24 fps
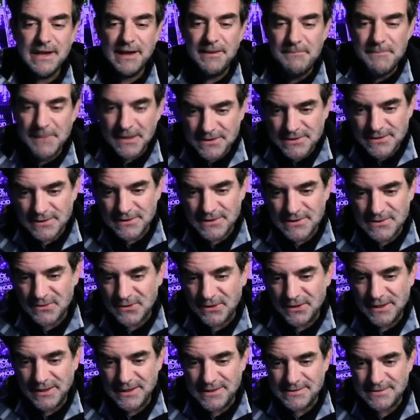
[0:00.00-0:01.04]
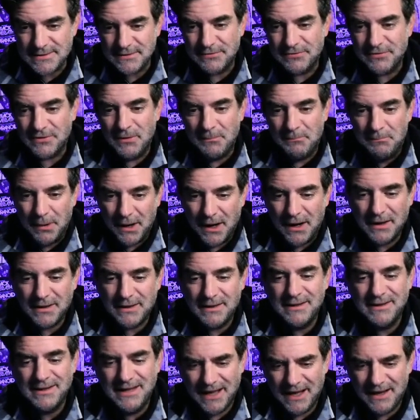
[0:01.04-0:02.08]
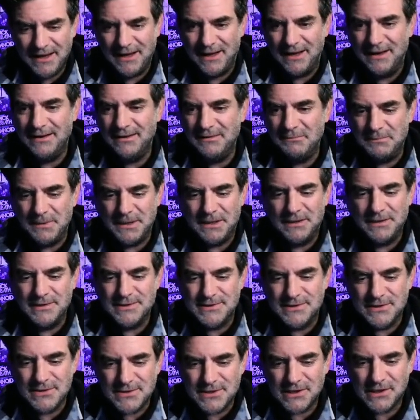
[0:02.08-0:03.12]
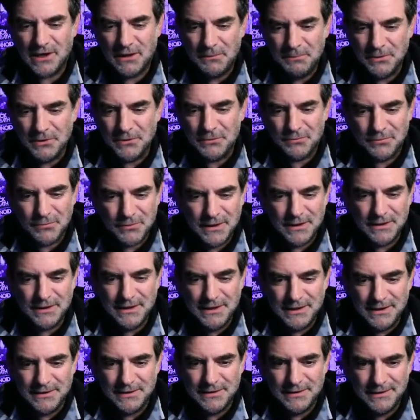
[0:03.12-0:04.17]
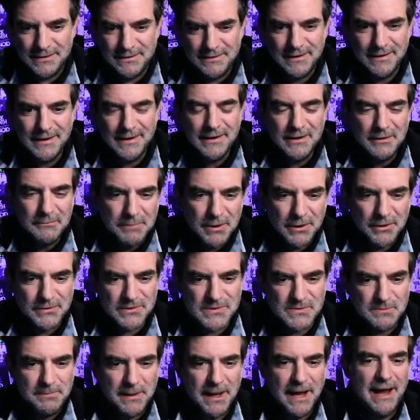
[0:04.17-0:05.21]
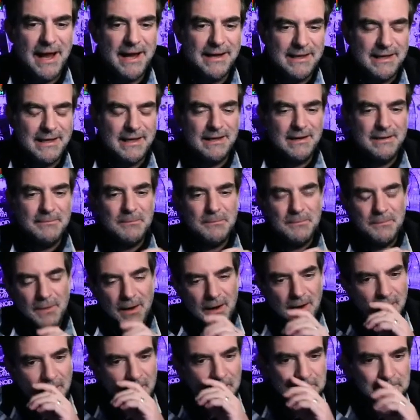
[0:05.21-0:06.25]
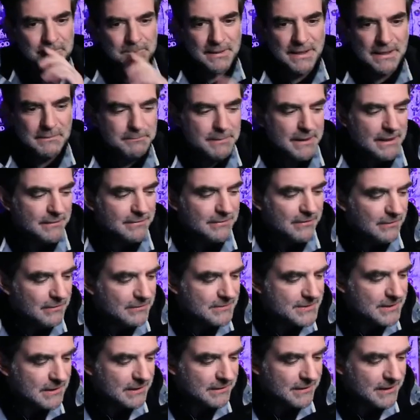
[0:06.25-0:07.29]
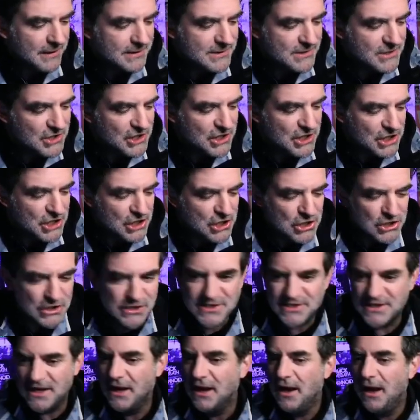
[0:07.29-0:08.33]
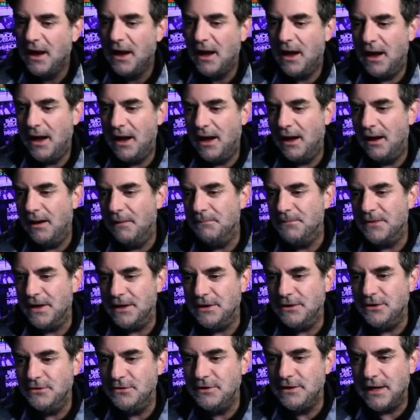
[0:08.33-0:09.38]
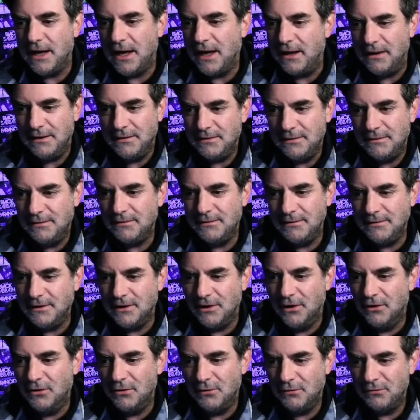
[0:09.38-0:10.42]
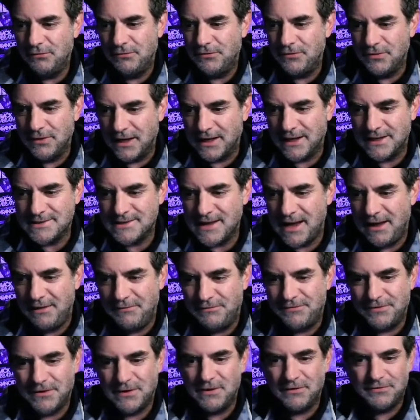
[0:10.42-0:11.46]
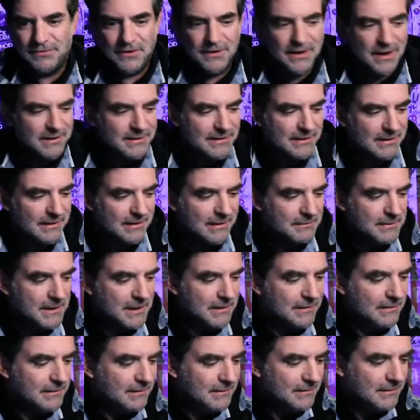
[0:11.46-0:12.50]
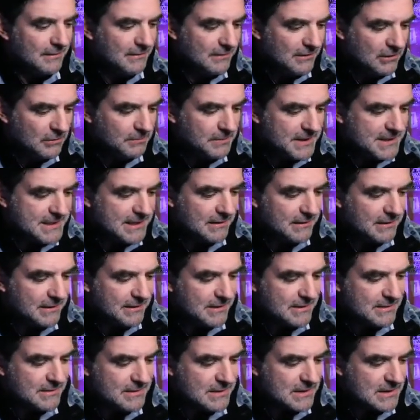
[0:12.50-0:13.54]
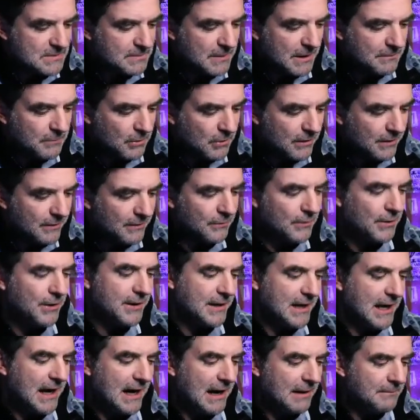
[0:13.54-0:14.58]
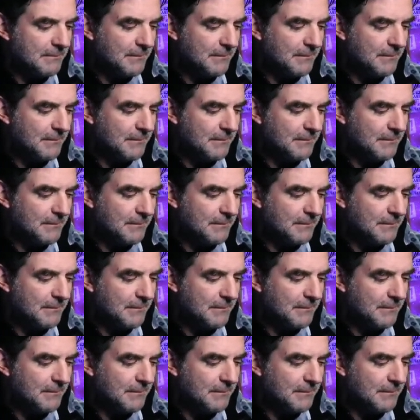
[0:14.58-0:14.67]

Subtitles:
mention this one is for $1, get it, because there's a couple of really good post-baggy big beat tunes on this, that you can get, you know, like I say, for nothing. I mean, you'd be silly to spend more. Well, yeah,